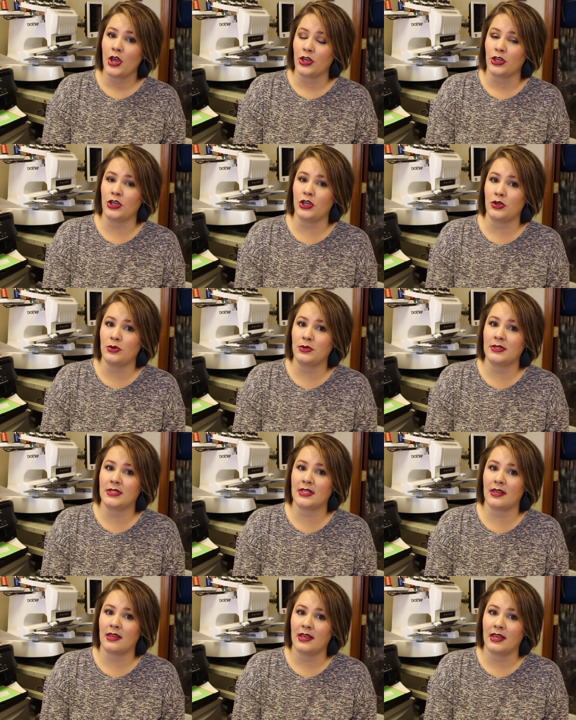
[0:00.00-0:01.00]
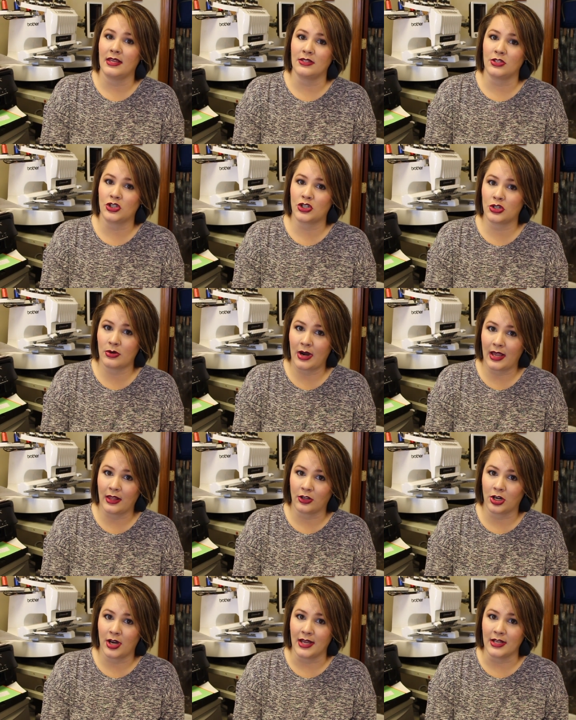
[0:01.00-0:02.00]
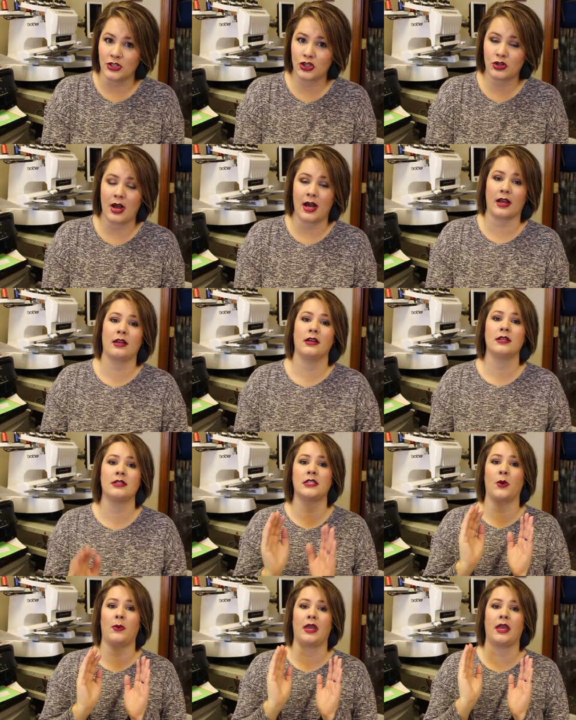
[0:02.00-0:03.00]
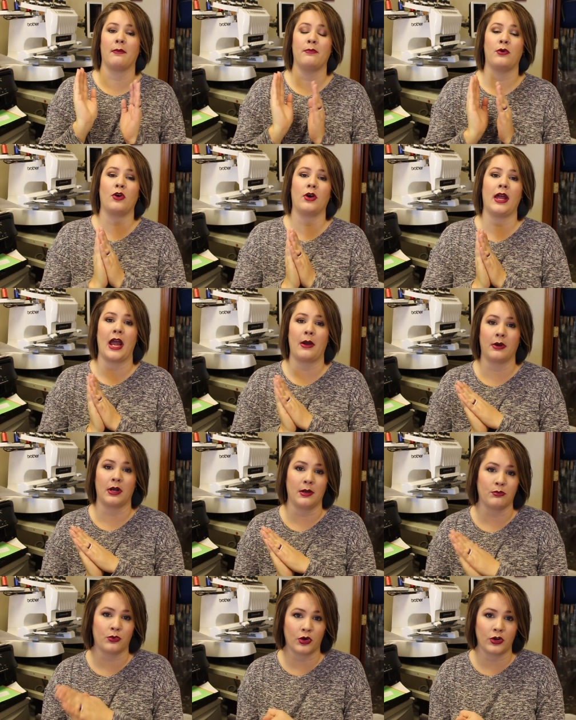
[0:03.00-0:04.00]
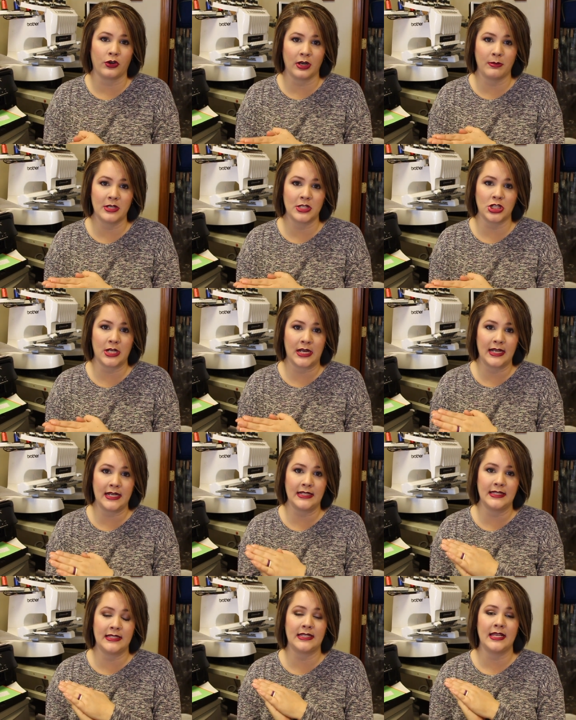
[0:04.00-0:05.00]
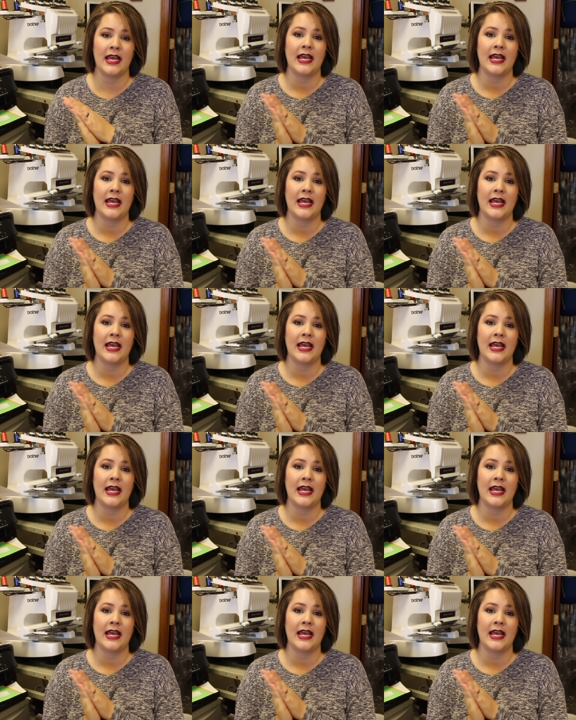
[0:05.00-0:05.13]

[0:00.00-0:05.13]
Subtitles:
use his trailer and truck so we can put our embroidery machines